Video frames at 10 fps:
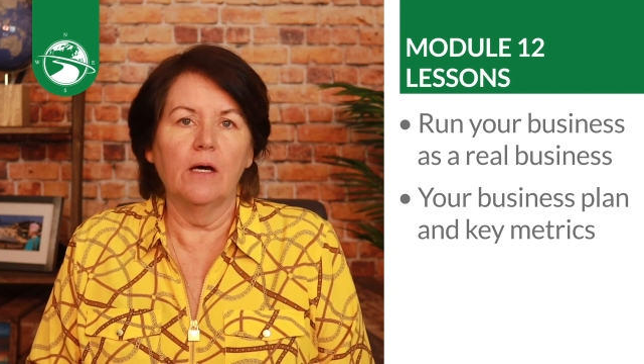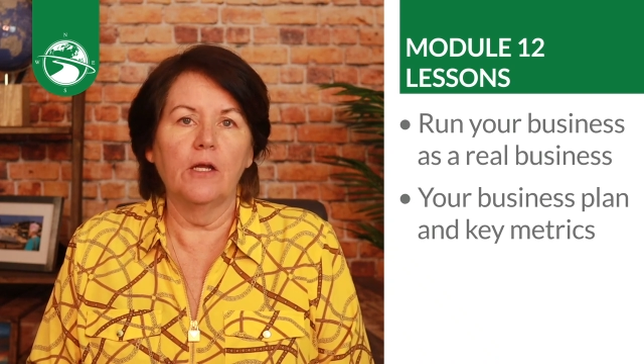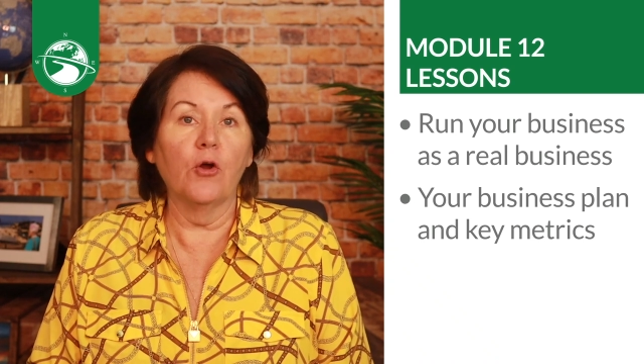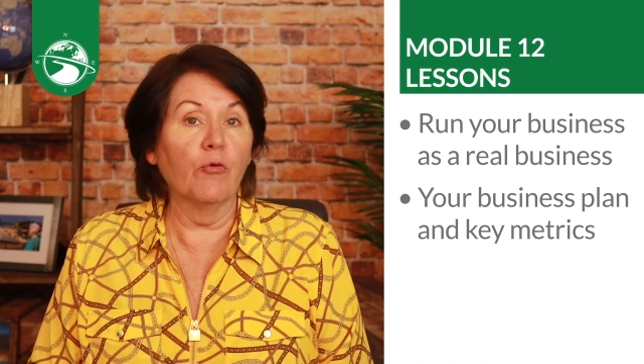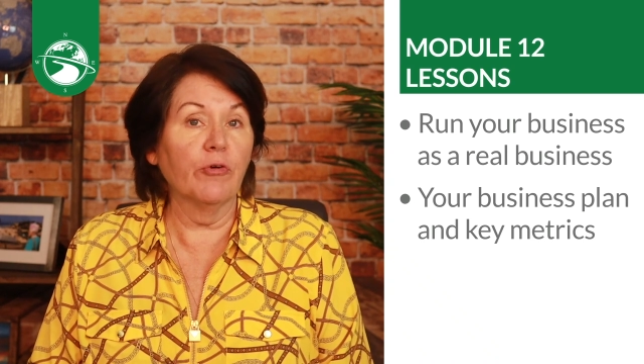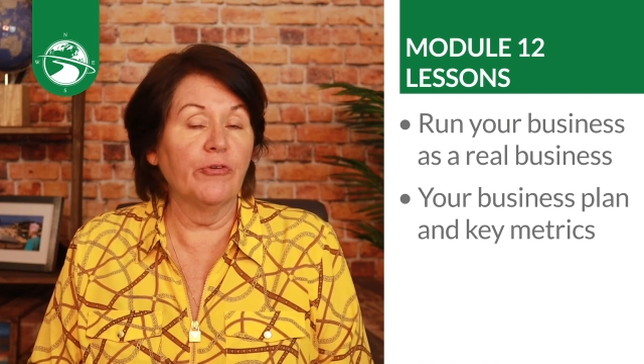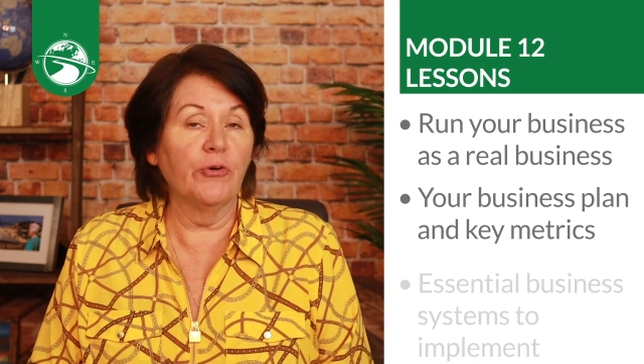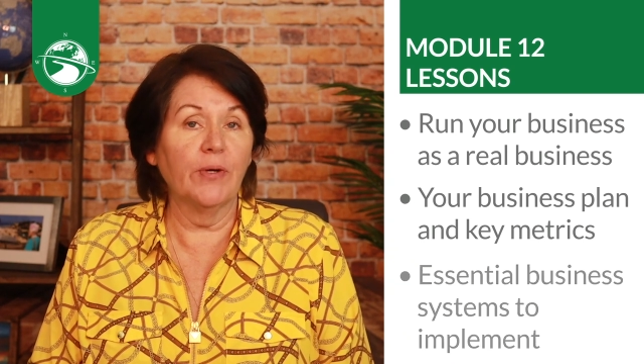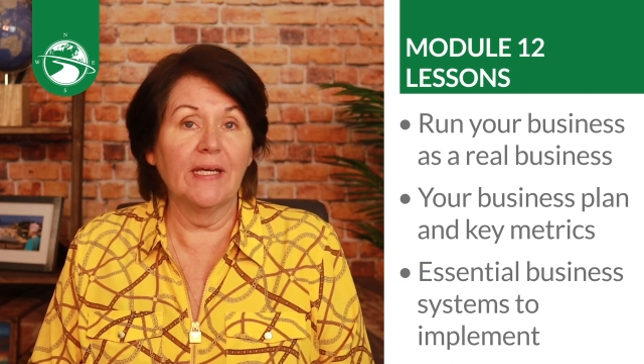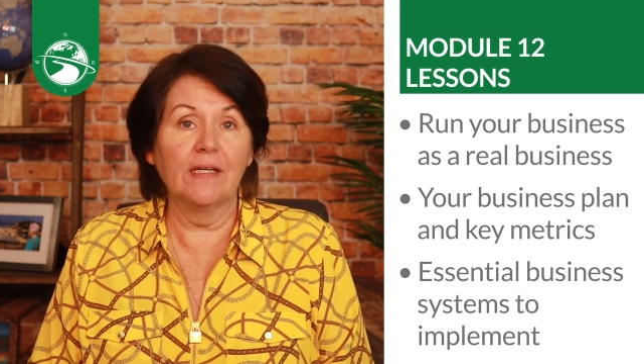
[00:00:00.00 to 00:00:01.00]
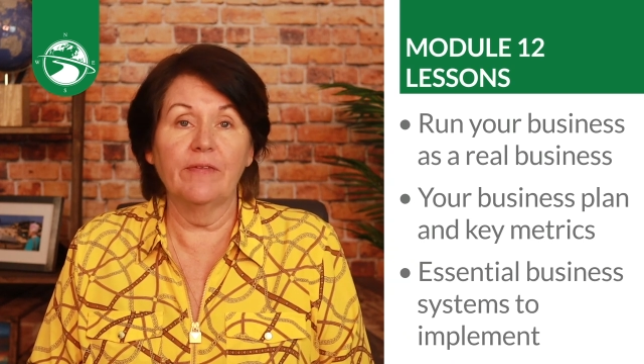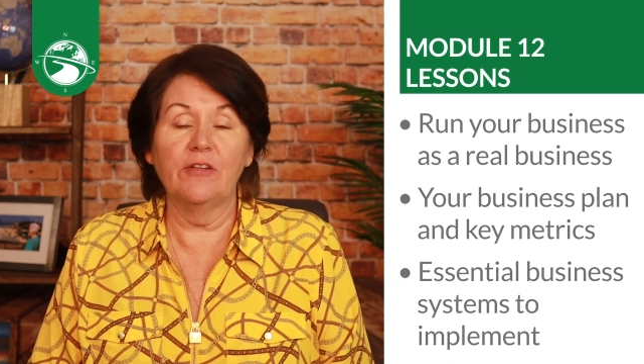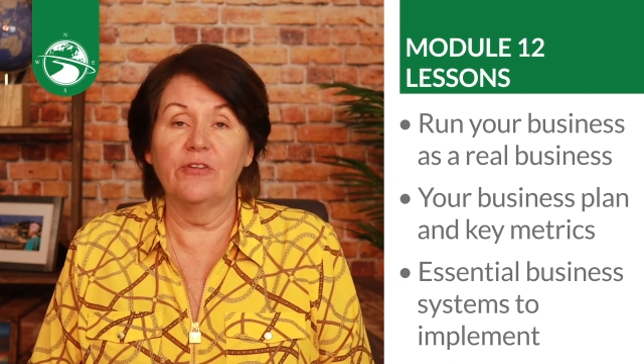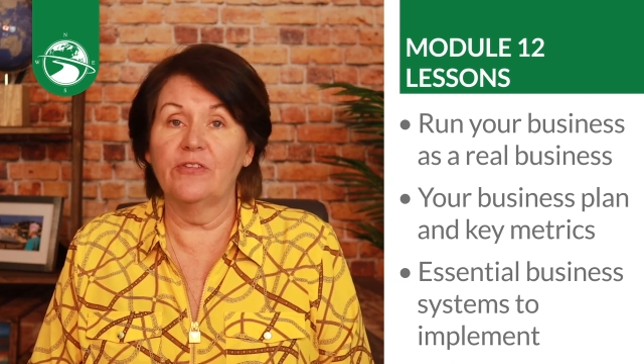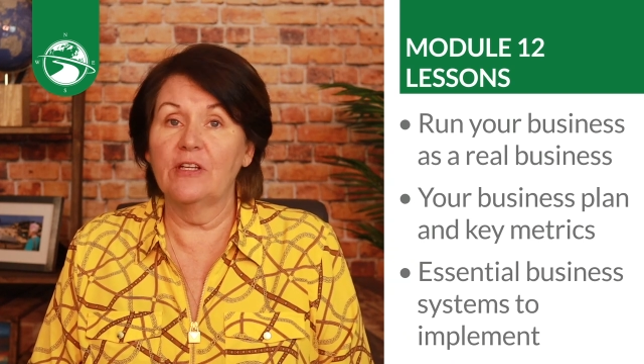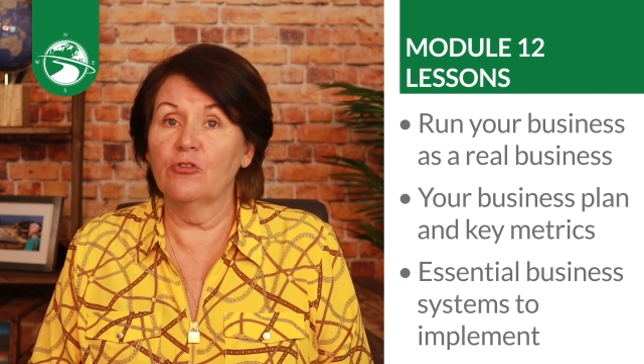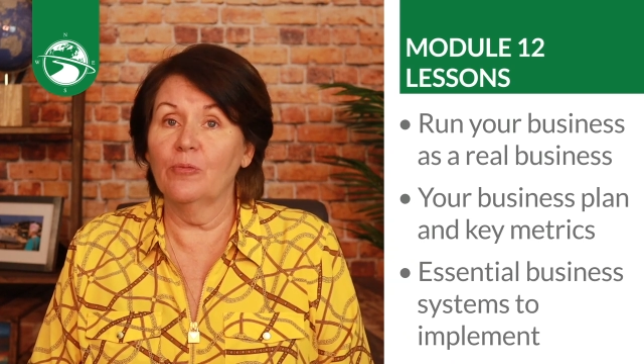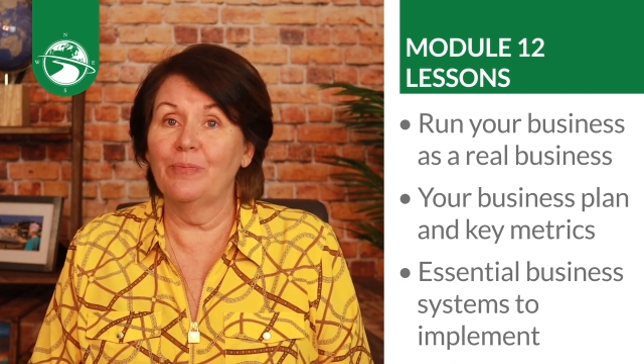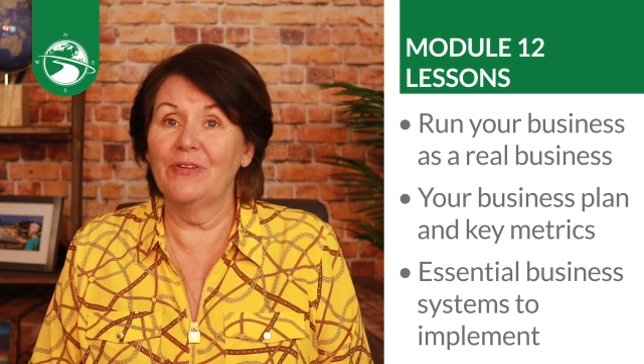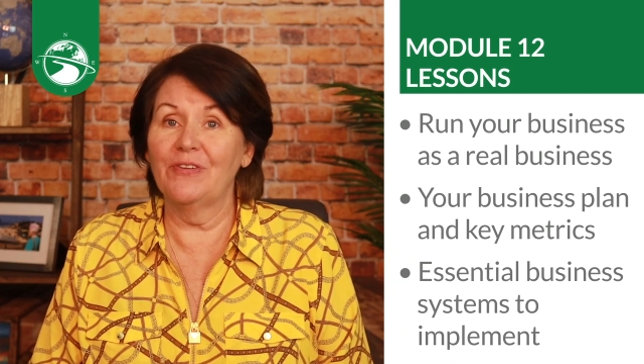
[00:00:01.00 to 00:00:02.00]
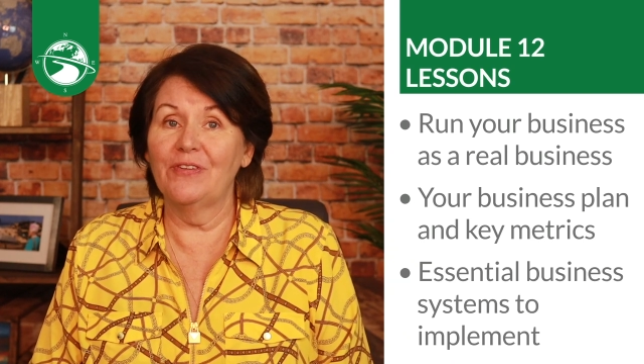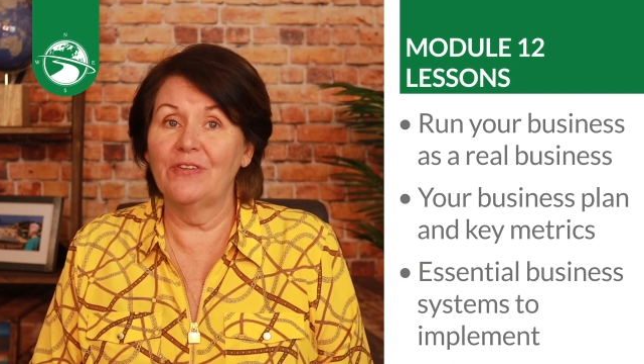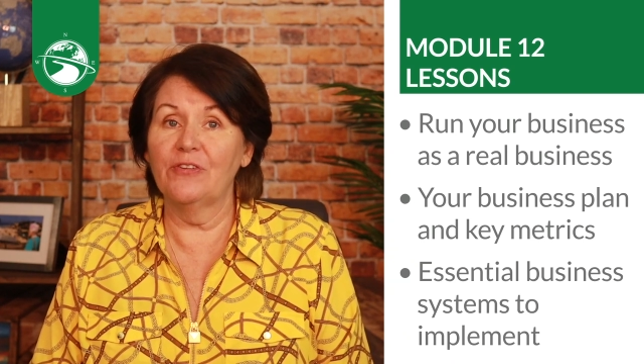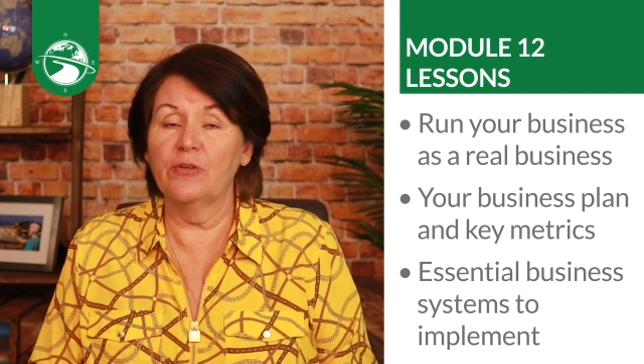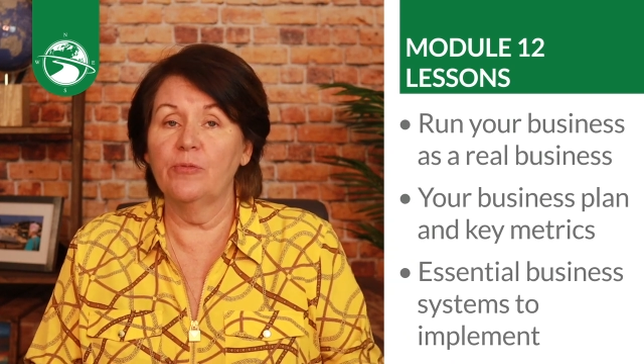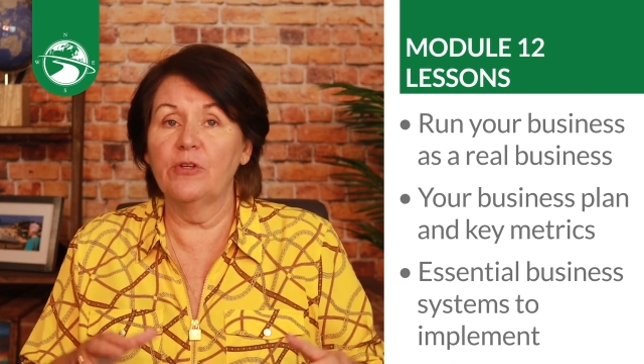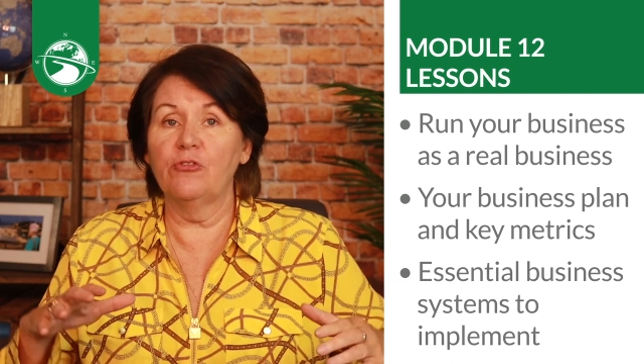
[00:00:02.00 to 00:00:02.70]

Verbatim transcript: An overview again of these essential business systems